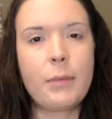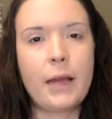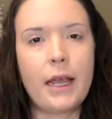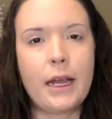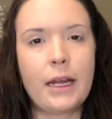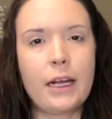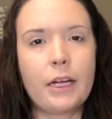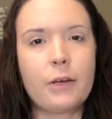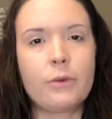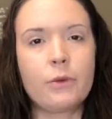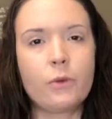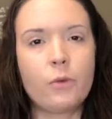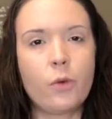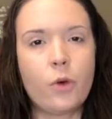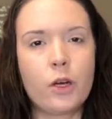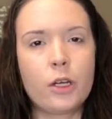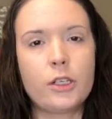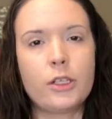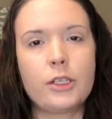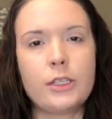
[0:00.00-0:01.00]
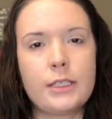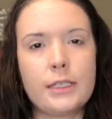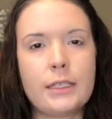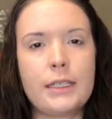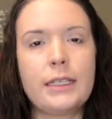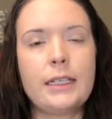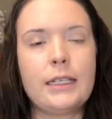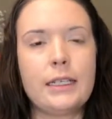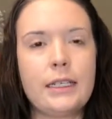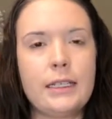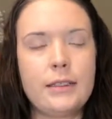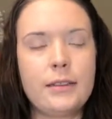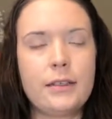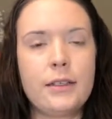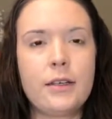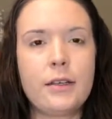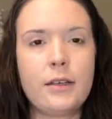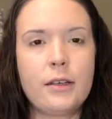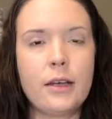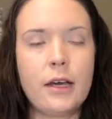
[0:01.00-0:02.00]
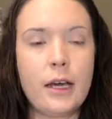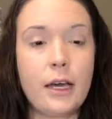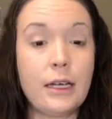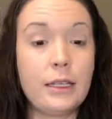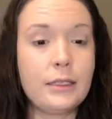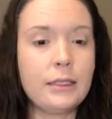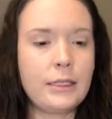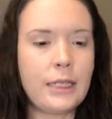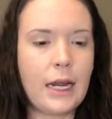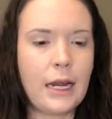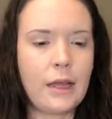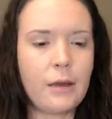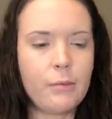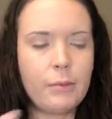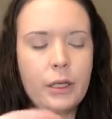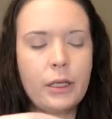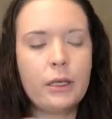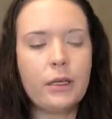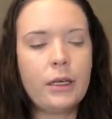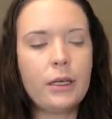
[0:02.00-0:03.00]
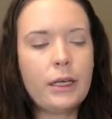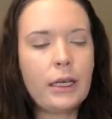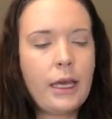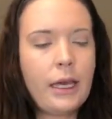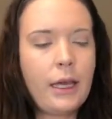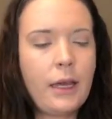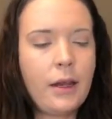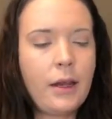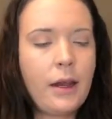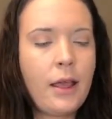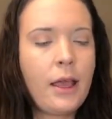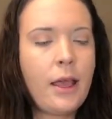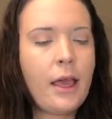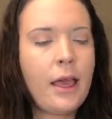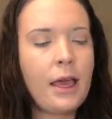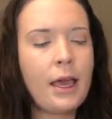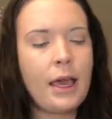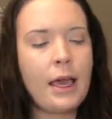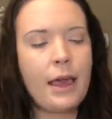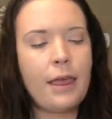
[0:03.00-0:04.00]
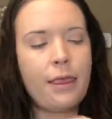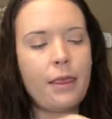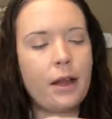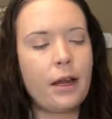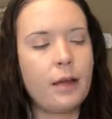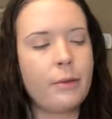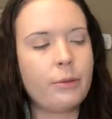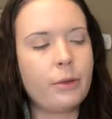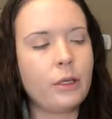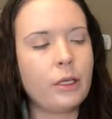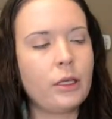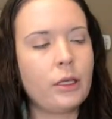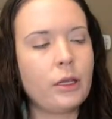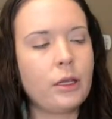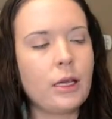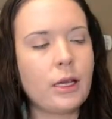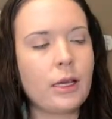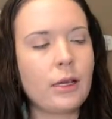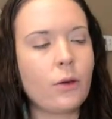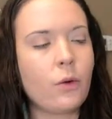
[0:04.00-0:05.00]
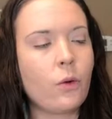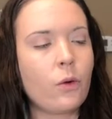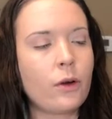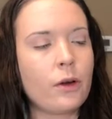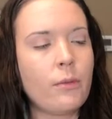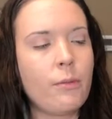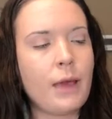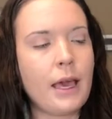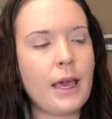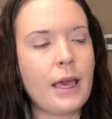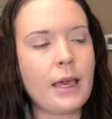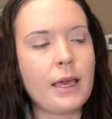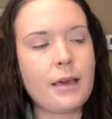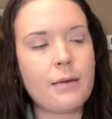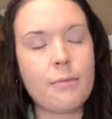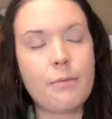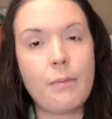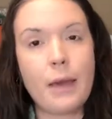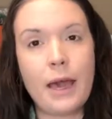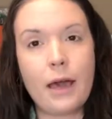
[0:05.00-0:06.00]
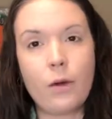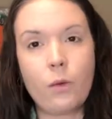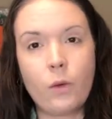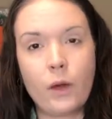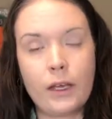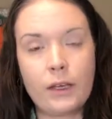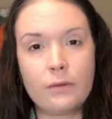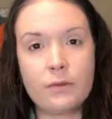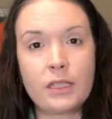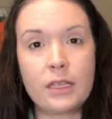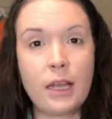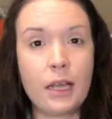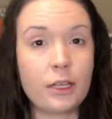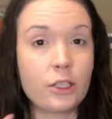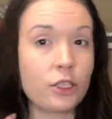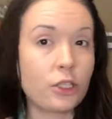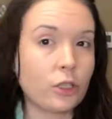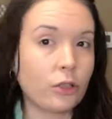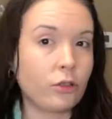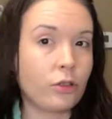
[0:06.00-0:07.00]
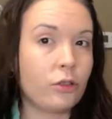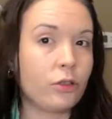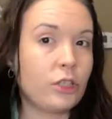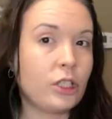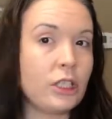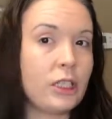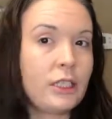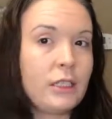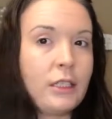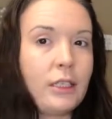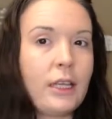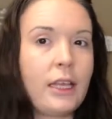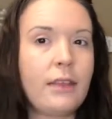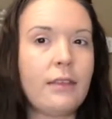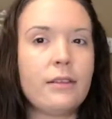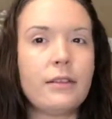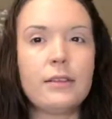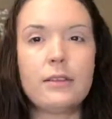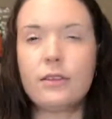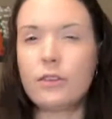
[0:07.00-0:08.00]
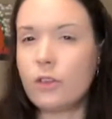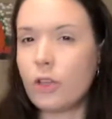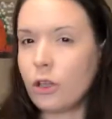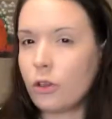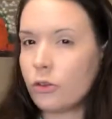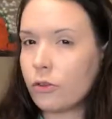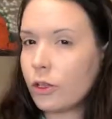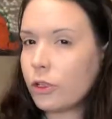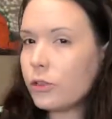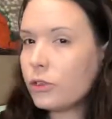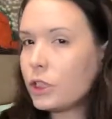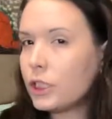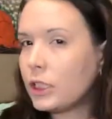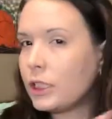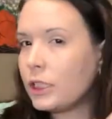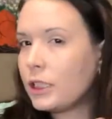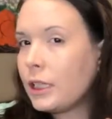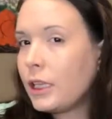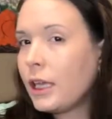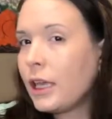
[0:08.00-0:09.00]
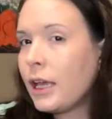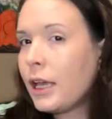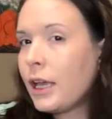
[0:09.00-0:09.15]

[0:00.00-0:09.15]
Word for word: my hair with water just to get it uh, damp again. And then I put the Oribe Matte Waves Texture Lotion in. And the, the lotion,